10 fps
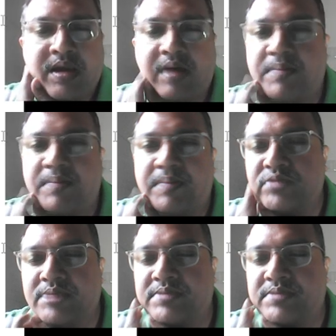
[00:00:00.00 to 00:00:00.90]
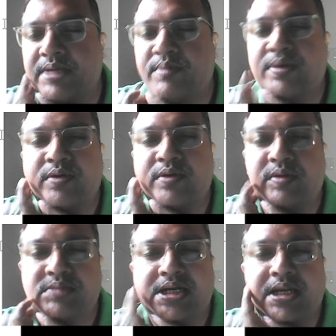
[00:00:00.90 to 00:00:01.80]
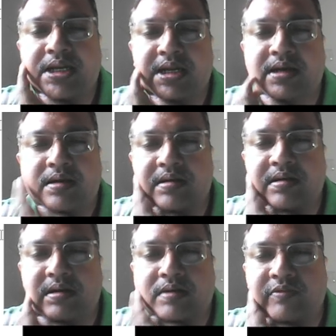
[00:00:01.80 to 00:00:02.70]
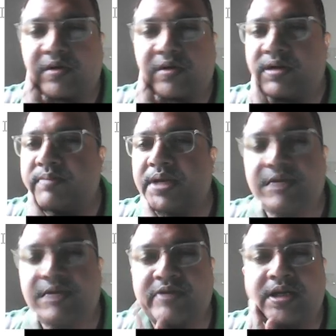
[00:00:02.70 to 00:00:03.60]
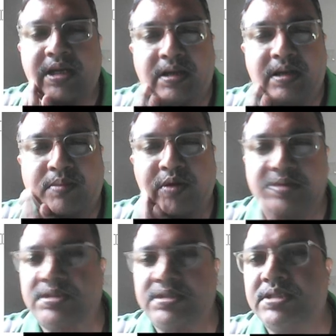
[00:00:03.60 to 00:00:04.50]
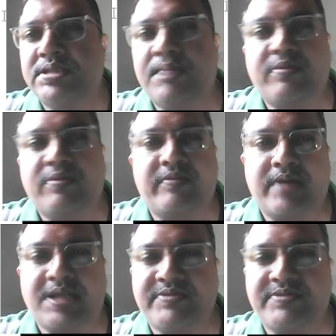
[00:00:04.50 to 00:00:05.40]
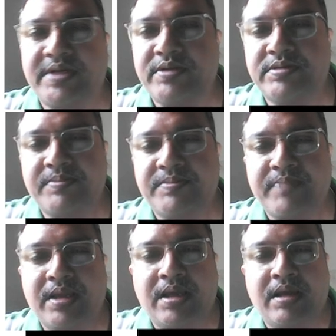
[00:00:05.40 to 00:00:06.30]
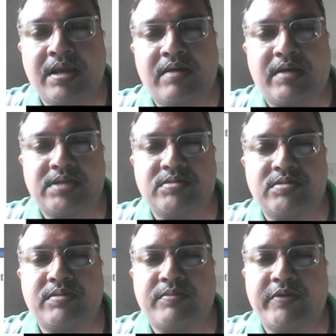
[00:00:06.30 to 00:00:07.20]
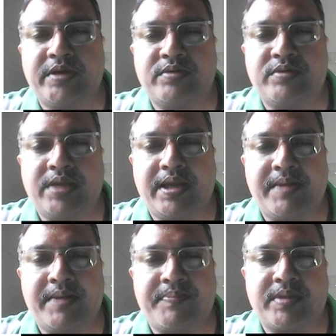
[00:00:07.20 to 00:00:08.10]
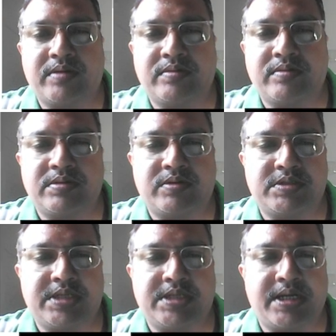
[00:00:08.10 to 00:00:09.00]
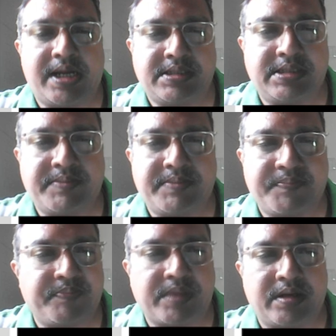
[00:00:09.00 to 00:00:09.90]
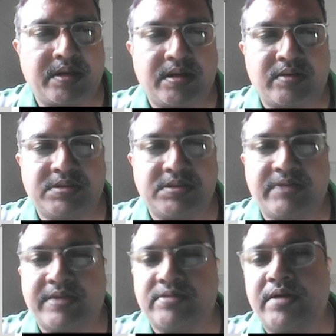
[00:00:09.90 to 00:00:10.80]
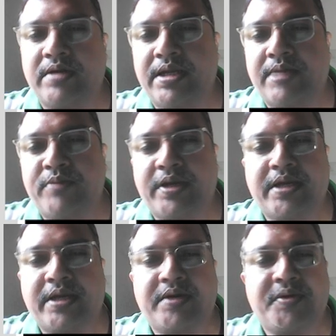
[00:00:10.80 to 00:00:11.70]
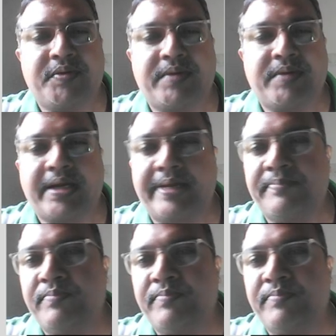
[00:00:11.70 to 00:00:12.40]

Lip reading: Please do subscribe to my YouTube channel for my effort in producing this type of class videos. Okay, so moving to the question answer. The question was already communicated to you earlier,